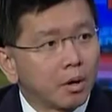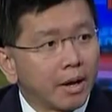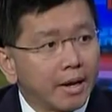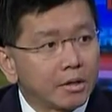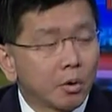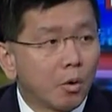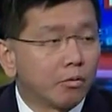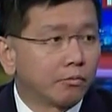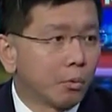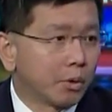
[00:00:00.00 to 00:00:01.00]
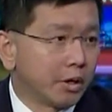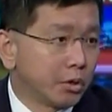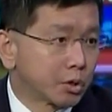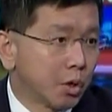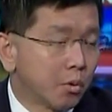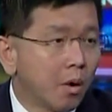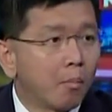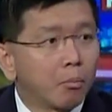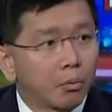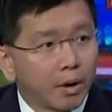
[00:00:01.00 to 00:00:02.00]
are aged over 40 years old,
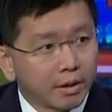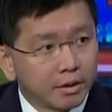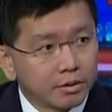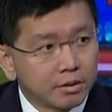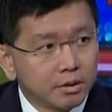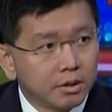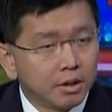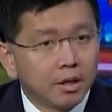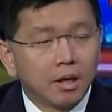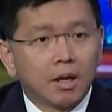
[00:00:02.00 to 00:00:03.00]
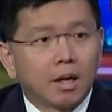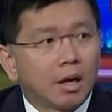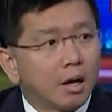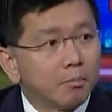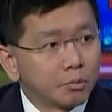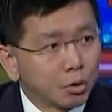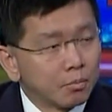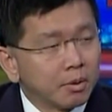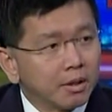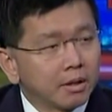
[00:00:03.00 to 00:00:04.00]
pregnancy,
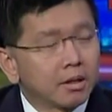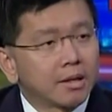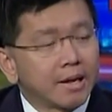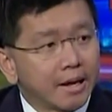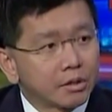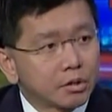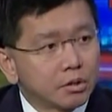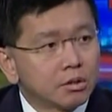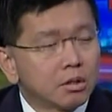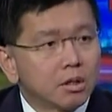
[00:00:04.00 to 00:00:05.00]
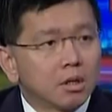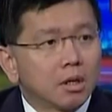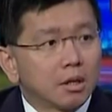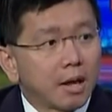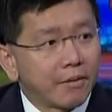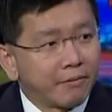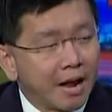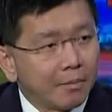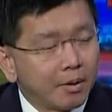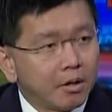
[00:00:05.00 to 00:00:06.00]
certain malignant cancers,
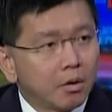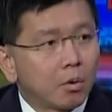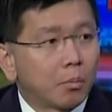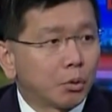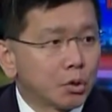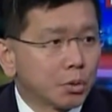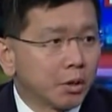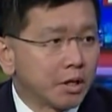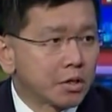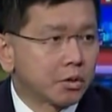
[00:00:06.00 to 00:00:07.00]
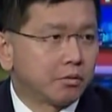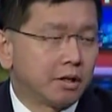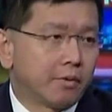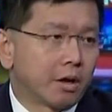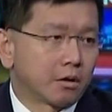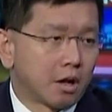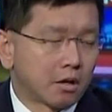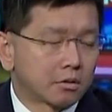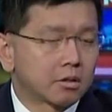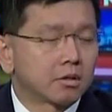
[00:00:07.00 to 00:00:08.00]
family or personal history of deep vein
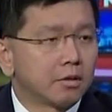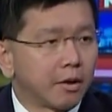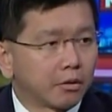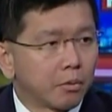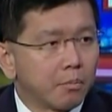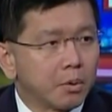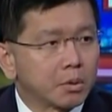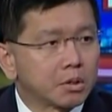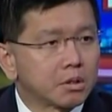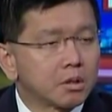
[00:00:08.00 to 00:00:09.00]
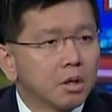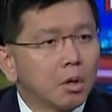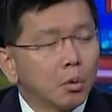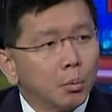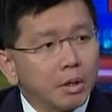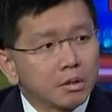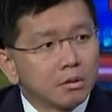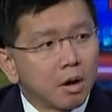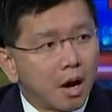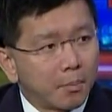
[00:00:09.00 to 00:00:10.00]
clots, deep vein thrombosis,
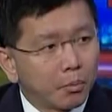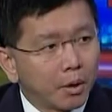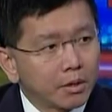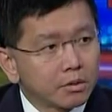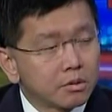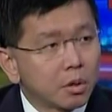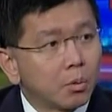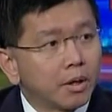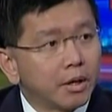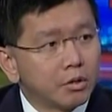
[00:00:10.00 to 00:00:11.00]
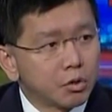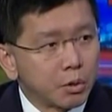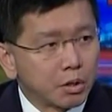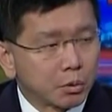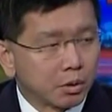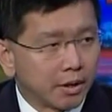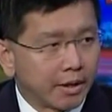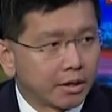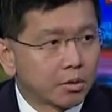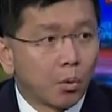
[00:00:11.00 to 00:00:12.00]
recent operations or injury to the
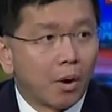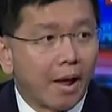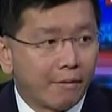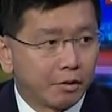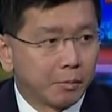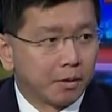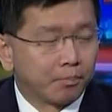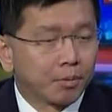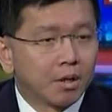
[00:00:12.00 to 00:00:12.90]
legs or abdomen,